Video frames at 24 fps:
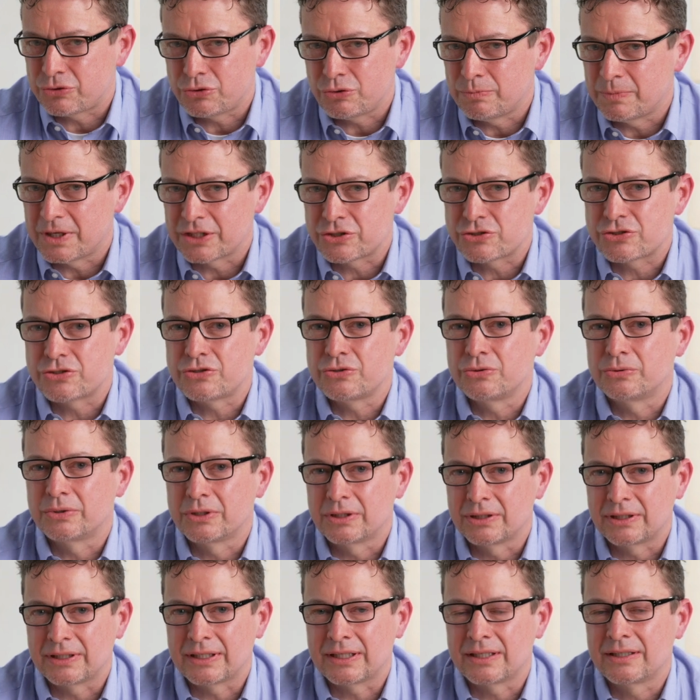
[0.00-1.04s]
too much too
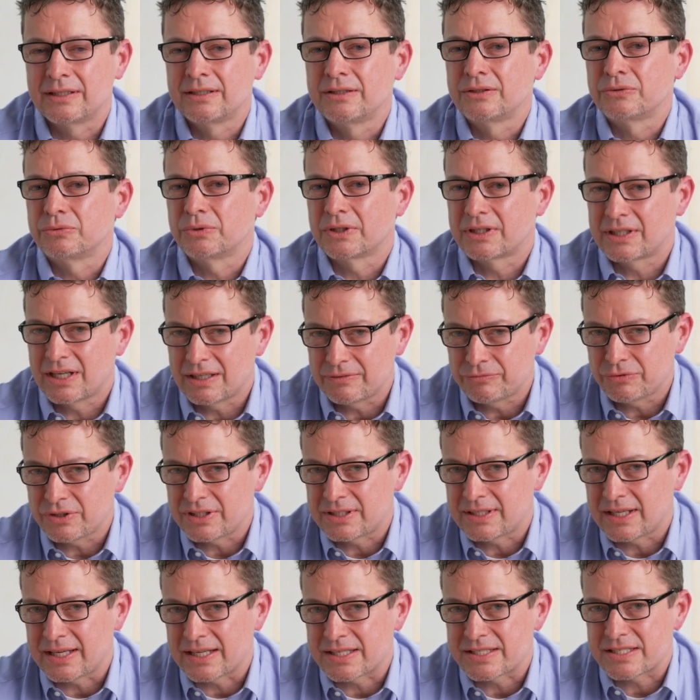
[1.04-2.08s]
early. Recovery
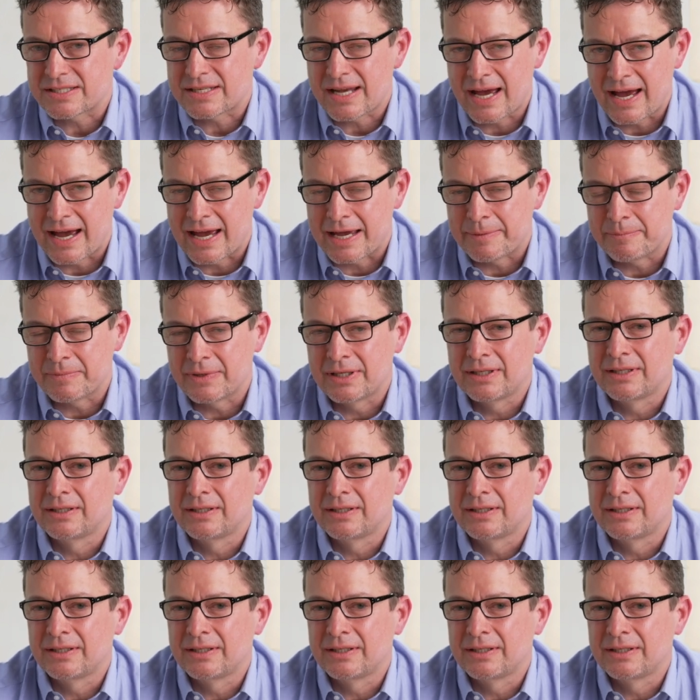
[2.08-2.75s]
takes time.